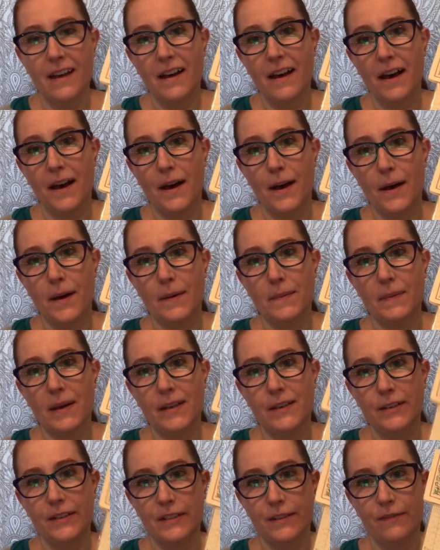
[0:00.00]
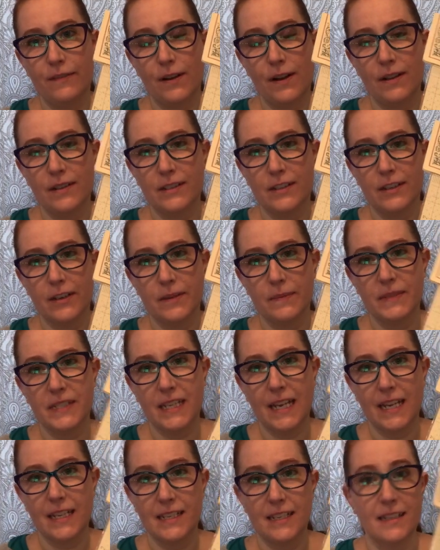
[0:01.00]
under difficult
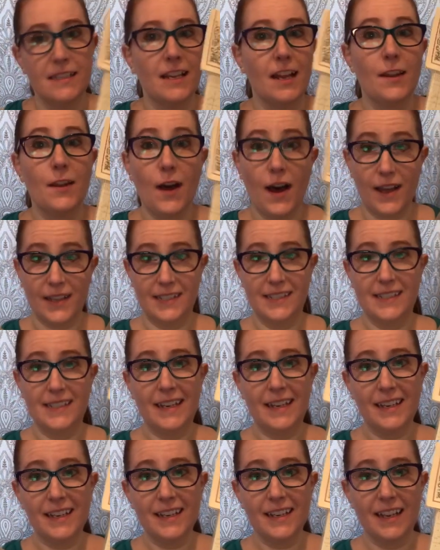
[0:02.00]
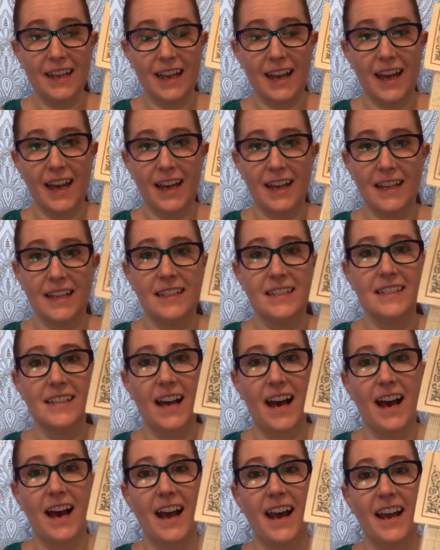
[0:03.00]
circumstances, I lost it, and
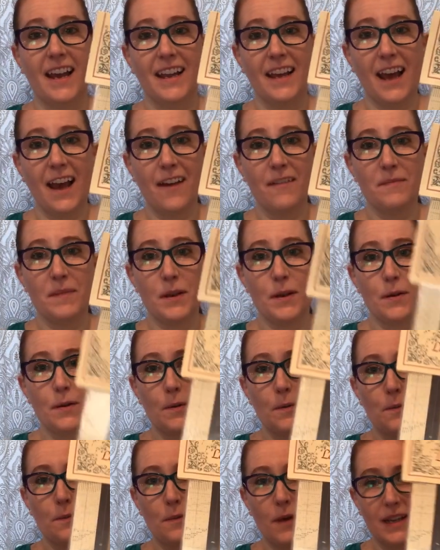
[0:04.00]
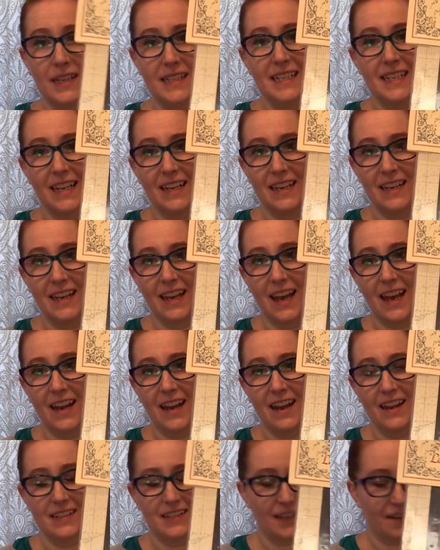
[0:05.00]
I have been wanting it again as